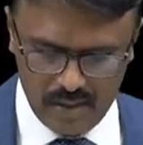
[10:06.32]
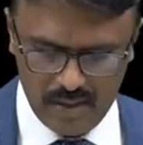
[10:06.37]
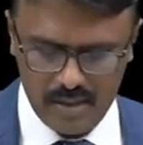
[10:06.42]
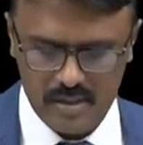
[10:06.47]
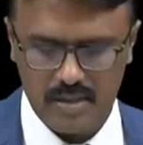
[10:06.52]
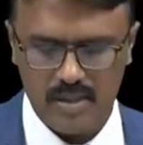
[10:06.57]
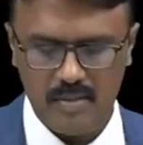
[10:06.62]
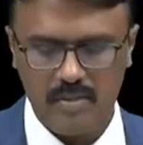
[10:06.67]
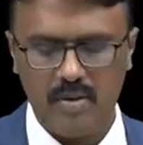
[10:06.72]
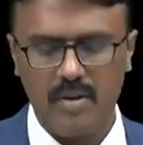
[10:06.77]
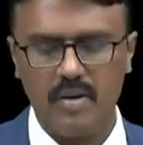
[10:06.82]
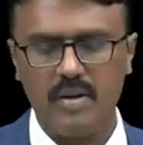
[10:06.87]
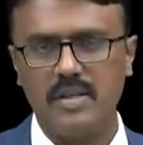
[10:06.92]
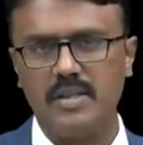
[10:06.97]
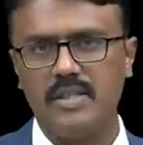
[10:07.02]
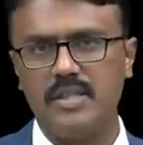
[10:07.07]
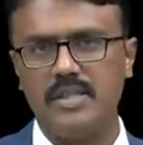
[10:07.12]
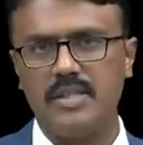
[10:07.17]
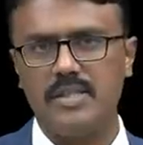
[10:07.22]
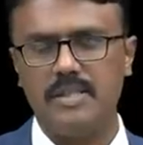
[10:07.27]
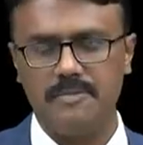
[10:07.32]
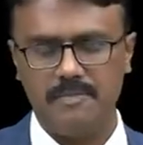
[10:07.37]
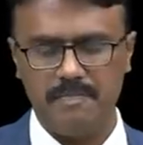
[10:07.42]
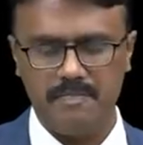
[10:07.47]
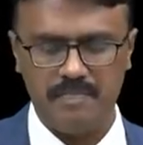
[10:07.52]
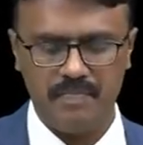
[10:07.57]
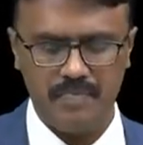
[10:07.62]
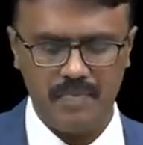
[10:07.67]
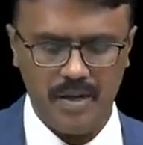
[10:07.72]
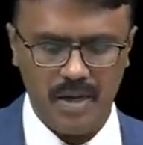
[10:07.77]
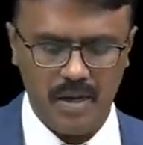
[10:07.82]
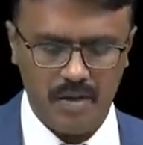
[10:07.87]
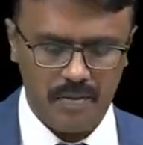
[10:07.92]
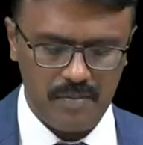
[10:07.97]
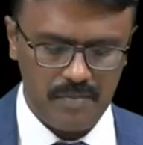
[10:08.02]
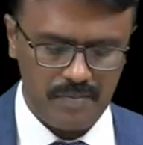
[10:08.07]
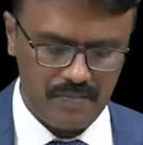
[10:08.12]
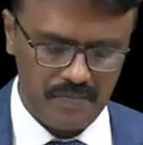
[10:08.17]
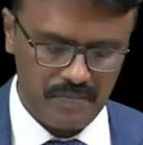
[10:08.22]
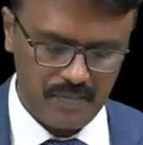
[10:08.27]
This is the bronchus.
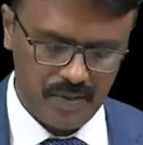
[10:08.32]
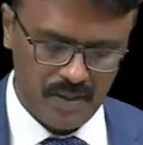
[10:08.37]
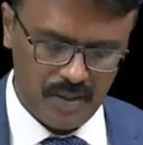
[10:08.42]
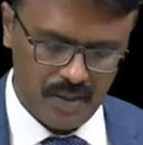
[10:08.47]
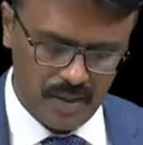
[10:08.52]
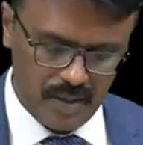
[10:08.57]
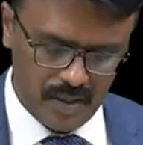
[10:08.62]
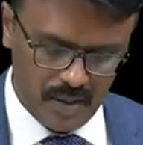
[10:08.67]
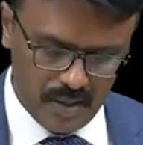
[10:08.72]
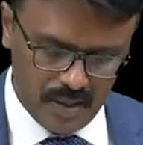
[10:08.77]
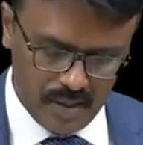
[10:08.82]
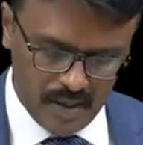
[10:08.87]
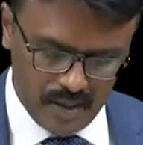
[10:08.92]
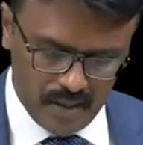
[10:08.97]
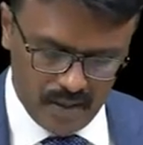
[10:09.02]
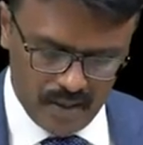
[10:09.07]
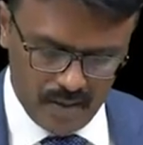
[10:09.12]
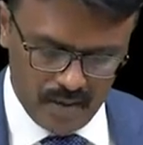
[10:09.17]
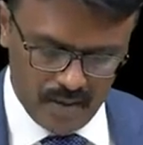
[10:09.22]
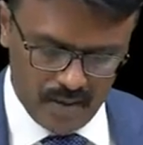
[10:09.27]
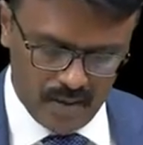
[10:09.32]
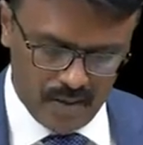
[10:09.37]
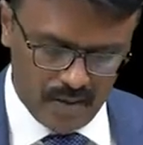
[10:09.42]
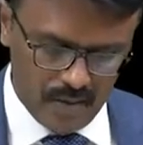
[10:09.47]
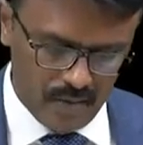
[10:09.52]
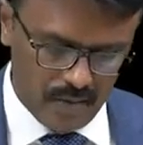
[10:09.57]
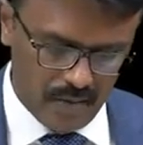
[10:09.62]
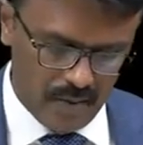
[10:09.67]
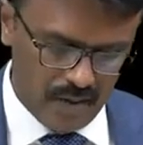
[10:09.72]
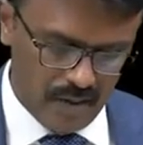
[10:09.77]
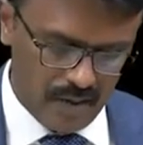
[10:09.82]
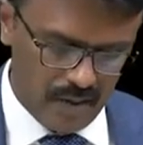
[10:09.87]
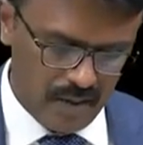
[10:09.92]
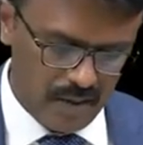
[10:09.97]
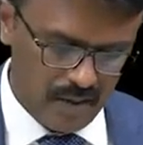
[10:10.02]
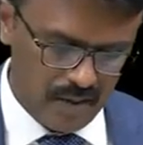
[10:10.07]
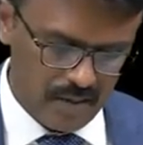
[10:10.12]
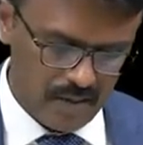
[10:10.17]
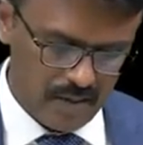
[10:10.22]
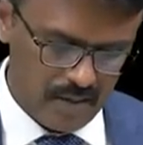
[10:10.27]
Now, when there
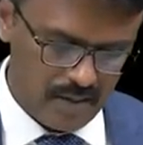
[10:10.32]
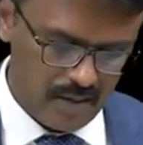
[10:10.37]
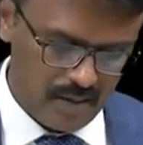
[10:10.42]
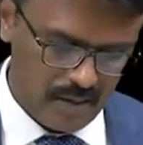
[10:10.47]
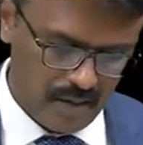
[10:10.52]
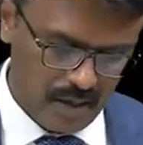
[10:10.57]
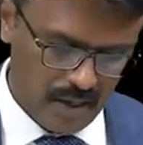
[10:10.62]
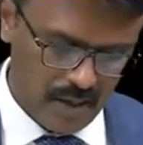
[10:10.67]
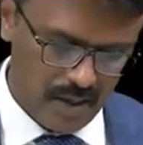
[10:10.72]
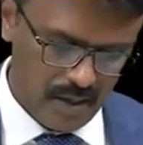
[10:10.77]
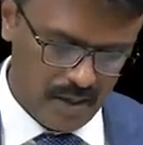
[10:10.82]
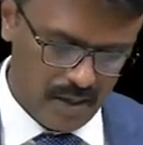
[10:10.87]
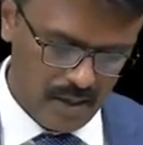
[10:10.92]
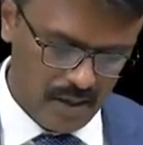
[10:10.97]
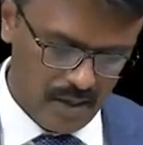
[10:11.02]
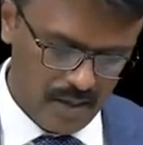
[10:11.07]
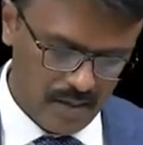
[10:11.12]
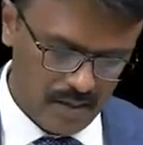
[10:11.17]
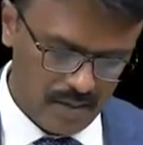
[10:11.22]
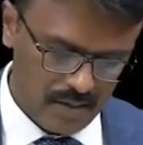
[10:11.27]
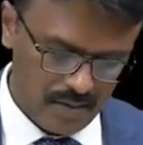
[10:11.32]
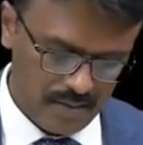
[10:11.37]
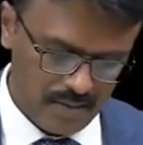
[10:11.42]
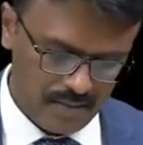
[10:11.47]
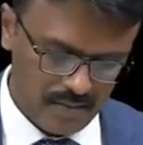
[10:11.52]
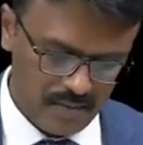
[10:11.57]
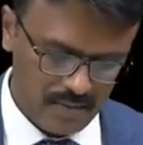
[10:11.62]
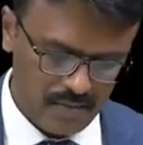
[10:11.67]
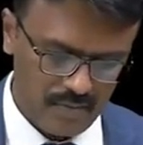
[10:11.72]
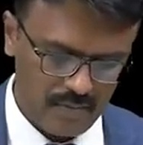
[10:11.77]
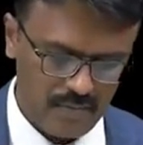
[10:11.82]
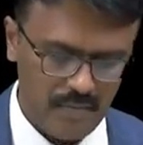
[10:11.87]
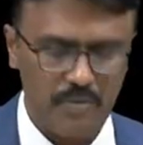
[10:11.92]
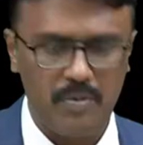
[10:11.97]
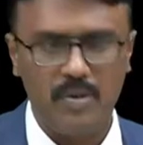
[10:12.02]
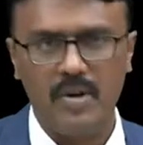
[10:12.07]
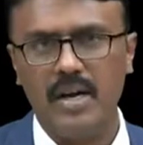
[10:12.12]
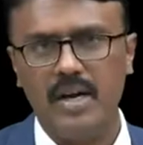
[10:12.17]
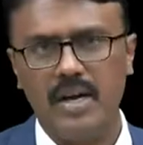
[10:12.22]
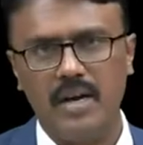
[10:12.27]
is adrenaline,
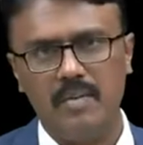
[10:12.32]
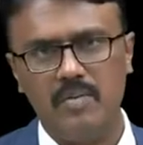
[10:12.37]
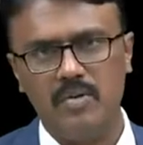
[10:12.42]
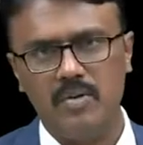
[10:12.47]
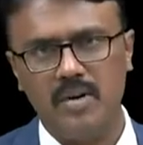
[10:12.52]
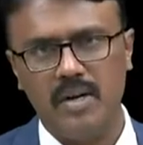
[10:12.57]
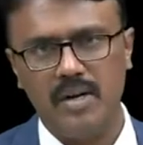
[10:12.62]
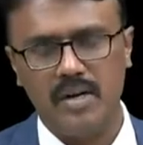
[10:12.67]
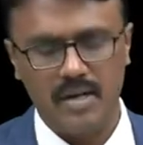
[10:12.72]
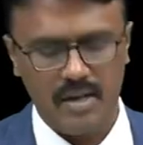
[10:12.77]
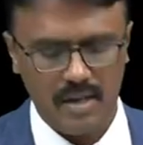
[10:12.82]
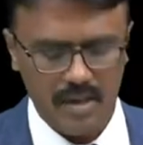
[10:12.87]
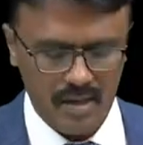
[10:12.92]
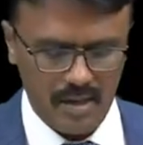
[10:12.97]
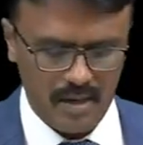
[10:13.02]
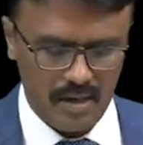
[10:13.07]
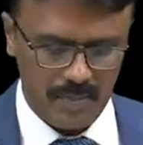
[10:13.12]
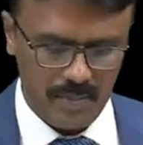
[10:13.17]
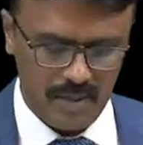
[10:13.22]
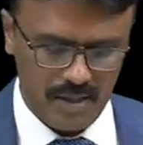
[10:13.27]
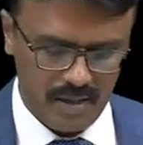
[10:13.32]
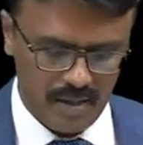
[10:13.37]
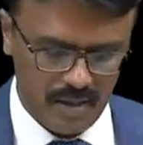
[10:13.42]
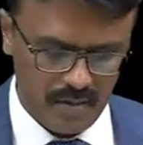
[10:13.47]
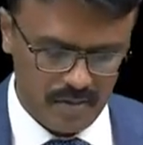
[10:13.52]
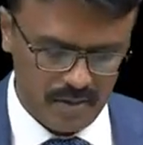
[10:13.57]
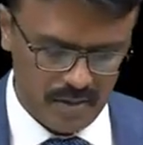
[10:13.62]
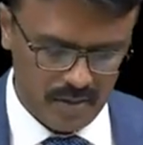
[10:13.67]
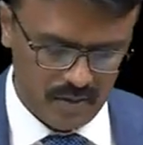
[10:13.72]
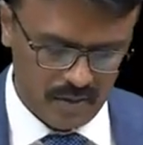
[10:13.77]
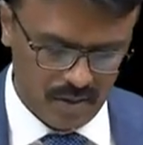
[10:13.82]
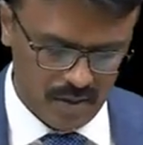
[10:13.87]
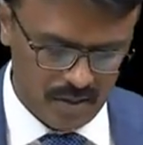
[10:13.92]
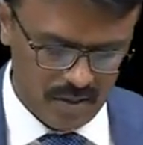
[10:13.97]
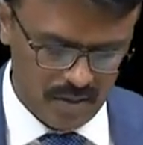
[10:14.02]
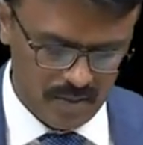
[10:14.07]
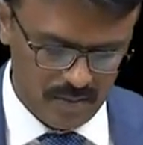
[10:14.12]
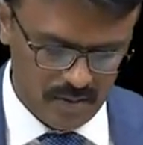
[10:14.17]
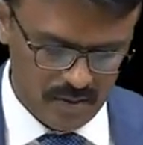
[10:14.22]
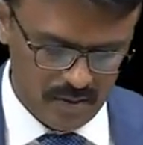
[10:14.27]
before I come to adrenaline, let me tell you this
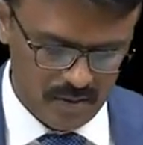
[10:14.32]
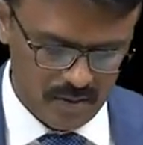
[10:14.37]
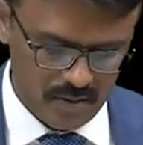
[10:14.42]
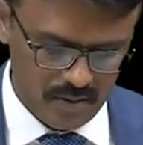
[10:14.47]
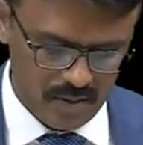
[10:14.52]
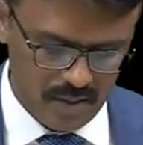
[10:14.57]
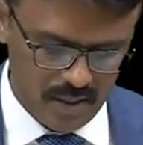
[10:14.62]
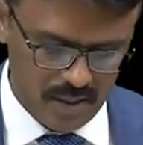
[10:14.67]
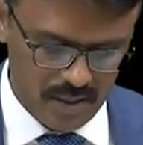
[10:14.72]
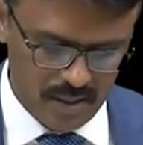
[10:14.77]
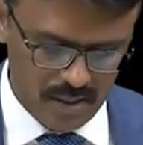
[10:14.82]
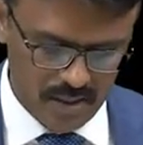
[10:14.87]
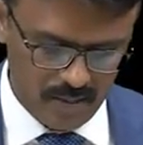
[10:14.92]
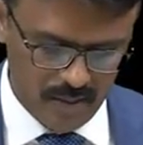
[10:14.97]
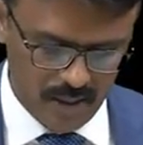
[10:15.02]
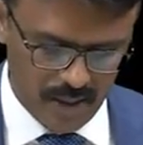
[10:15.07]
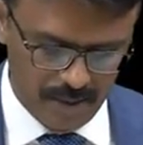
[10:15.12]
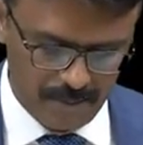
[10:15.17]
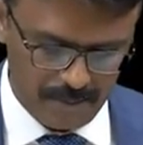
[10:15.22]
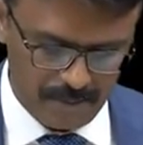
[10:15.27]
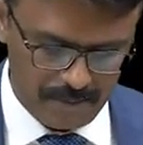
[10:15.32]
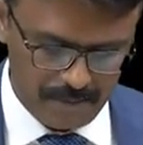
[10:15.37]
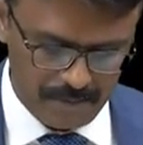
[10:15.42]
concept. Histamine.